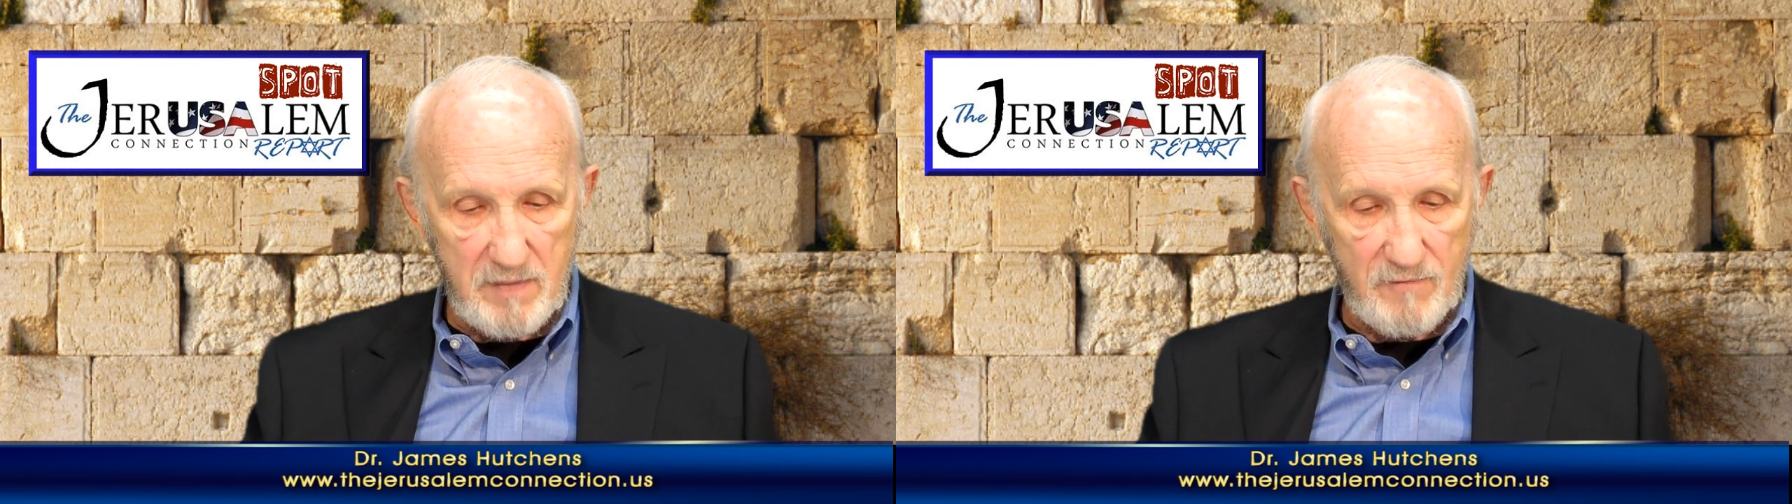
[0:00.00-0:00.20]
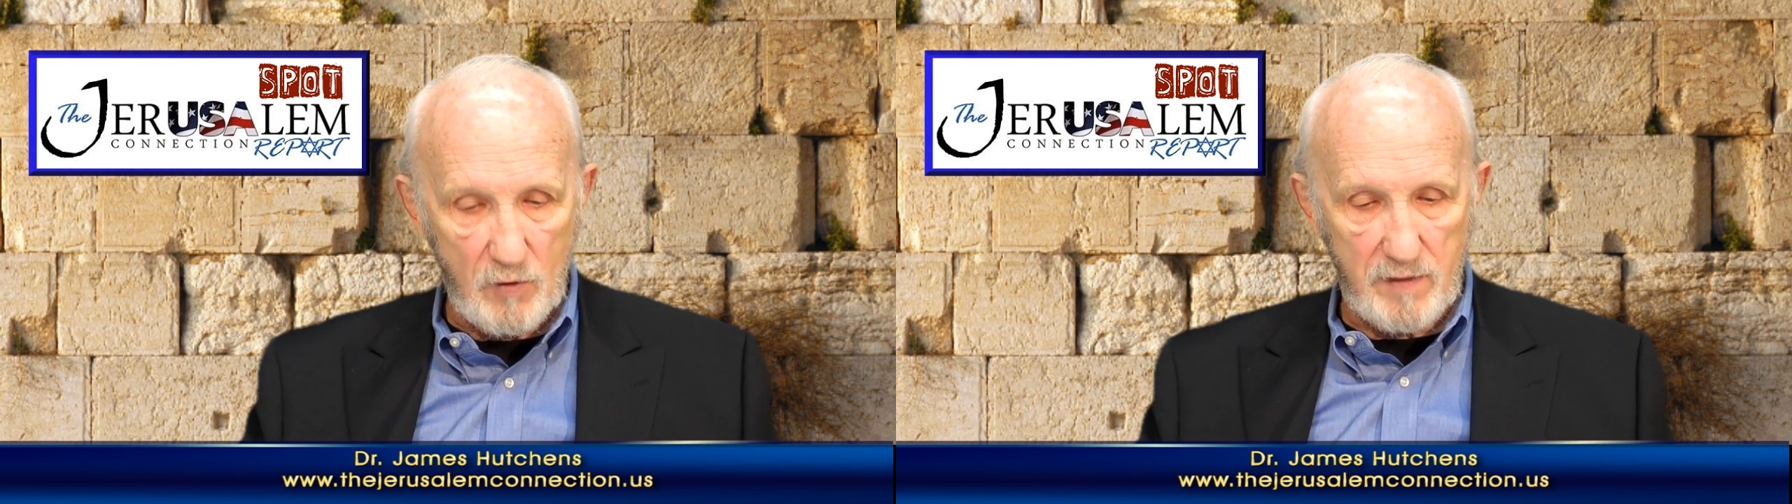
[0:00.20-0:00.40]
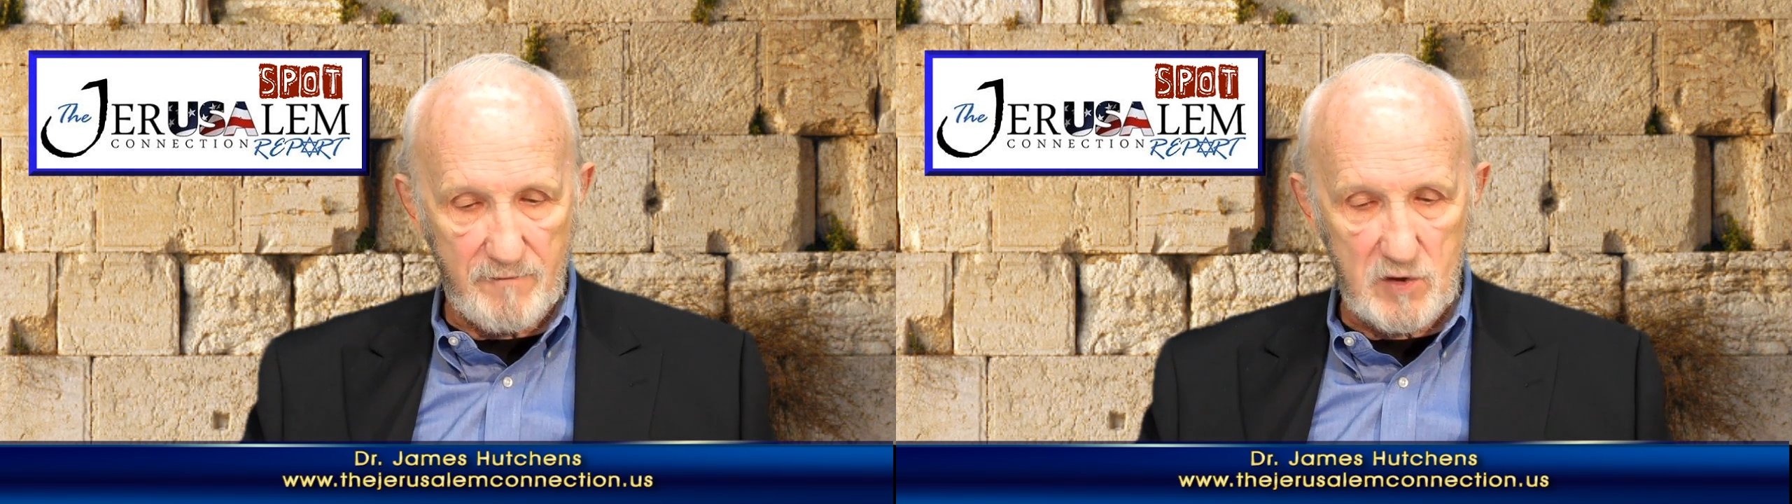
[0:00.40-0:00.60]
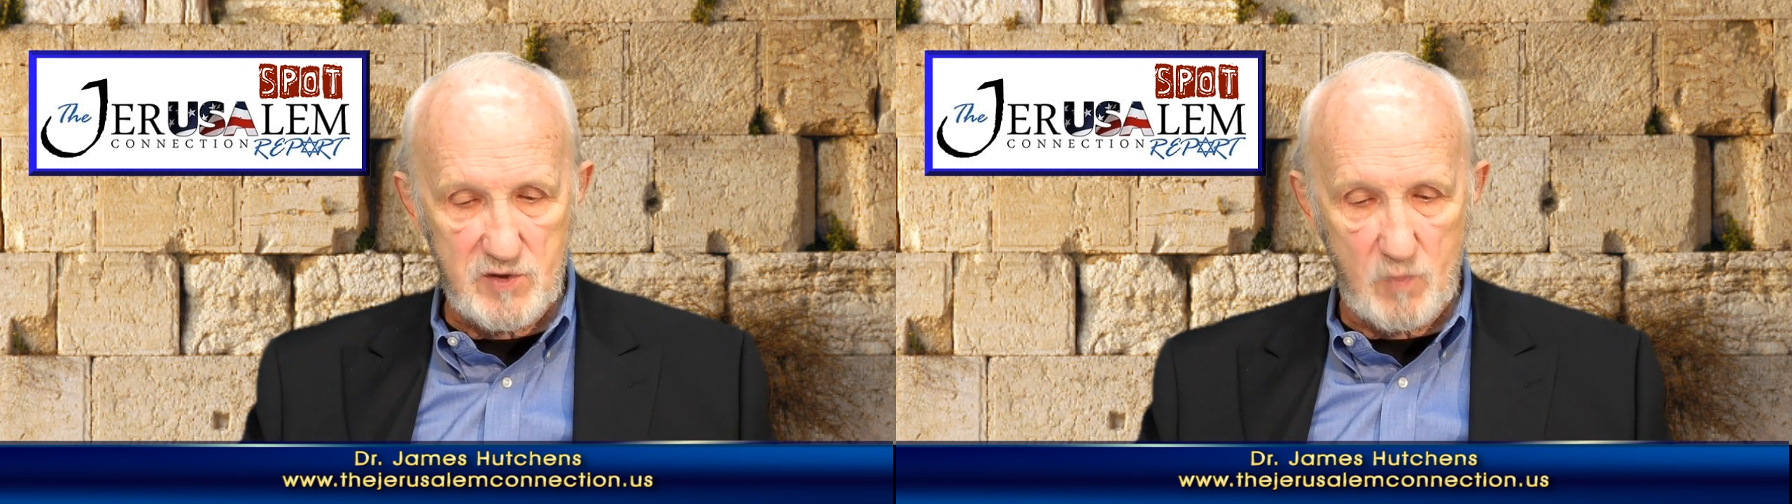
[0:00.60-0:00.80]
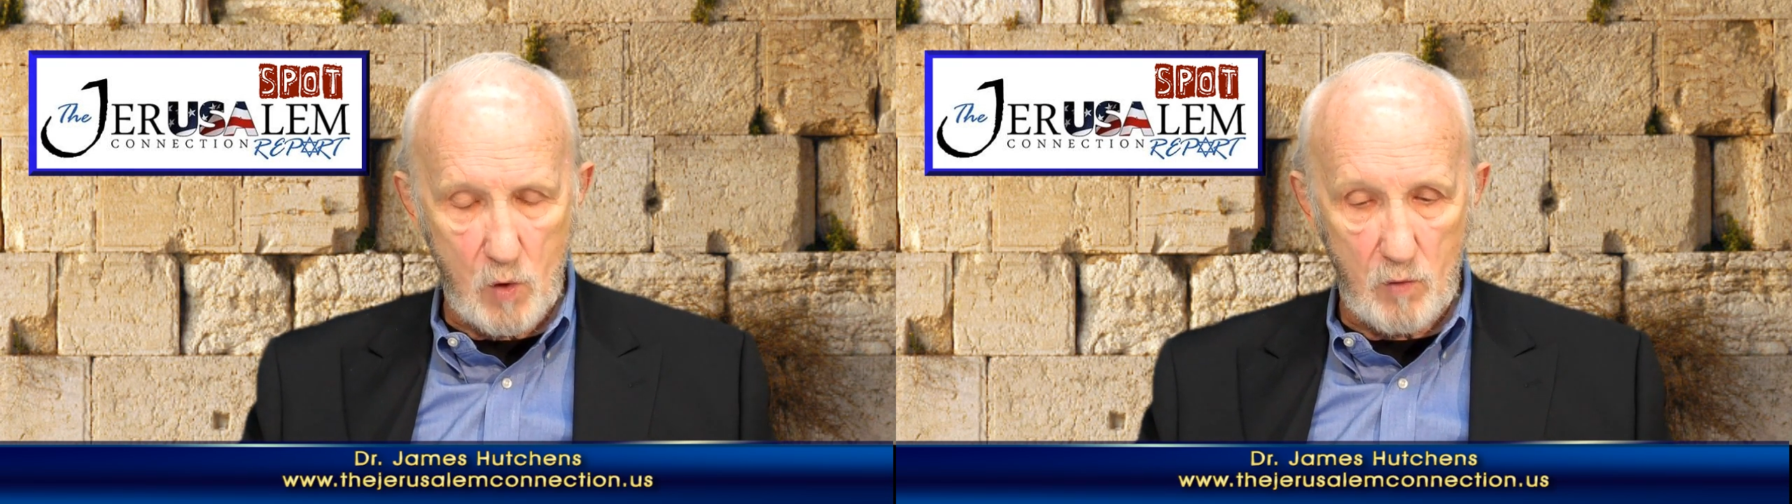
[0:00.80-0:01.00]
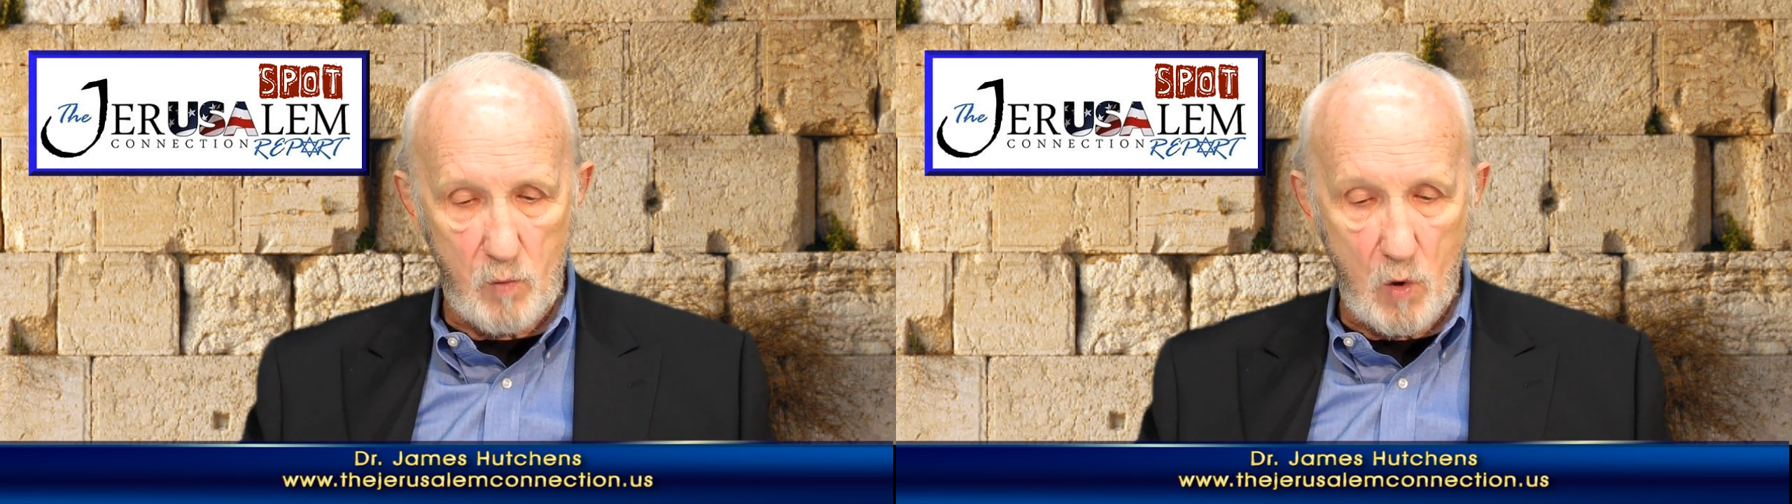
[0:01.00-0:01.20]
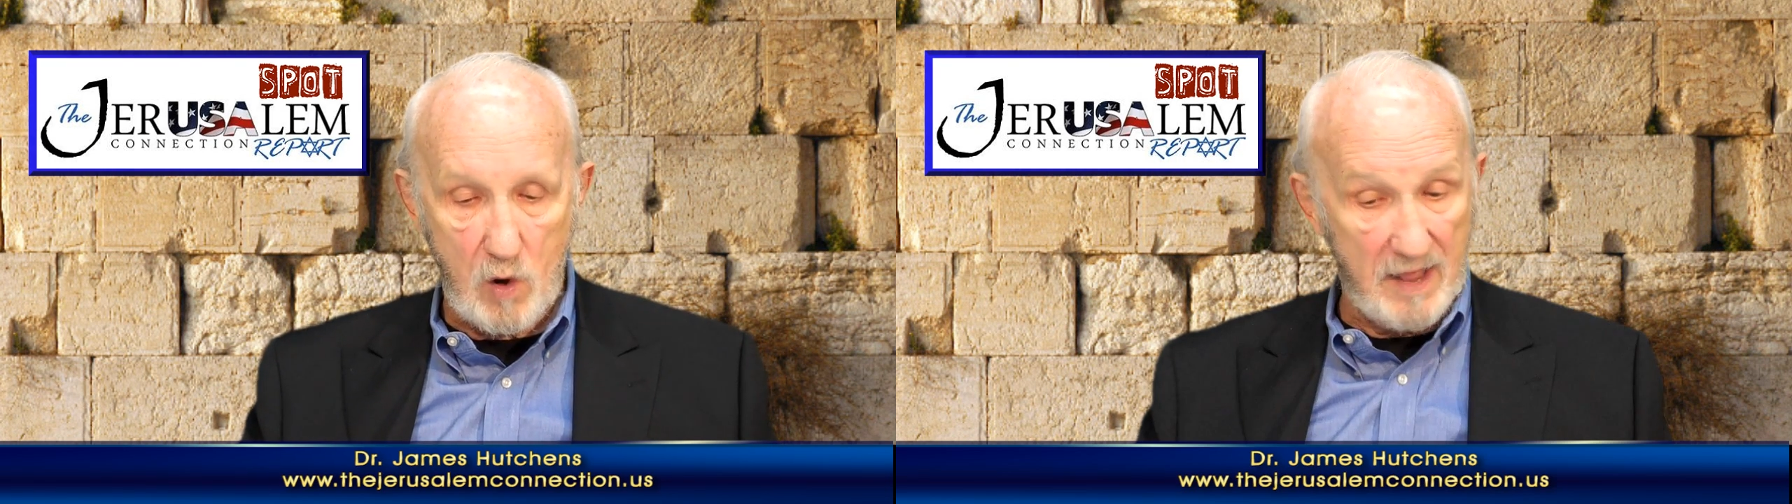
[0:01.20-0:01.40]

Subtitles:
before the First World War,